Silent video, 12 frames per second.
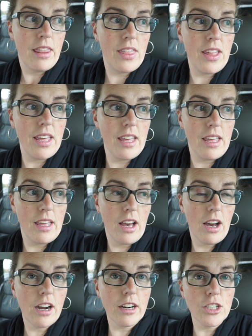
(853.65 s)
the
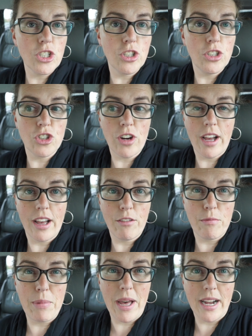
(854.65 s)
hard
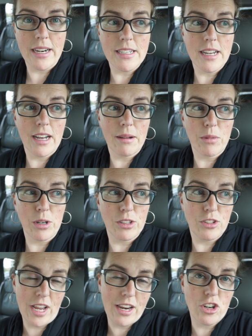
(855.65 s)
drive backed up, or
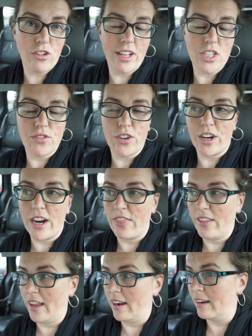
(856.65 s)
data transfer,
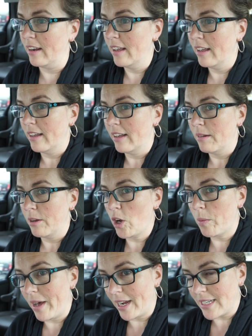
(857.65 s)
and then
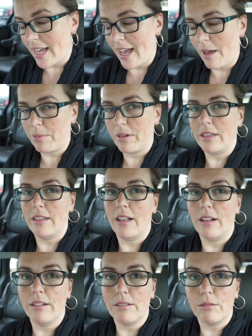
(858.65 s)
go back to Apple and
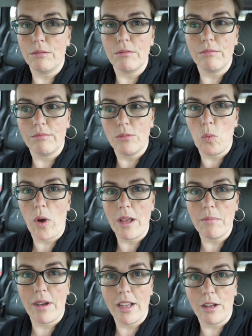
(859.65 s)
they'll
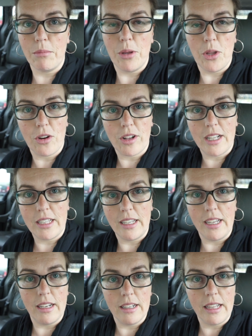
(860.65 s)
wipe my computer
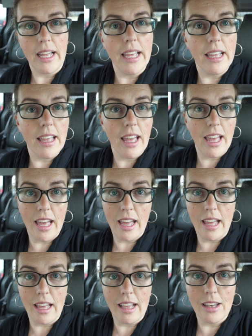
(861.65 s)
clean like
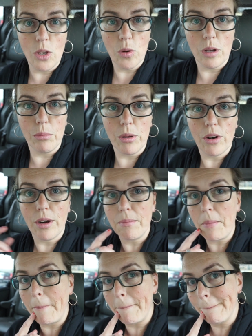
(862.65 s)
a new computer.
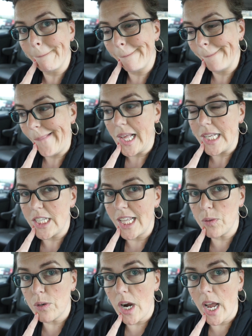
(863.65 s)
So
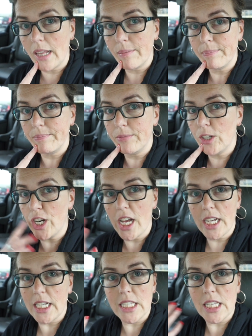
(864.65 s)
that's where we're at. You're
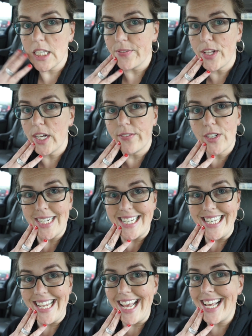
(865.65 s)
not going to see this vlog for
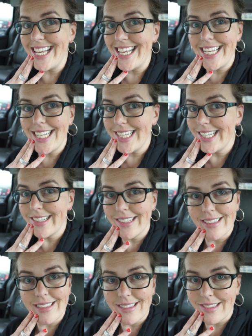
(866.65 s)
days.
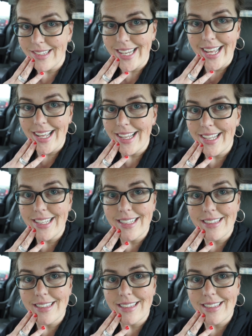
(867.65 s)
Days.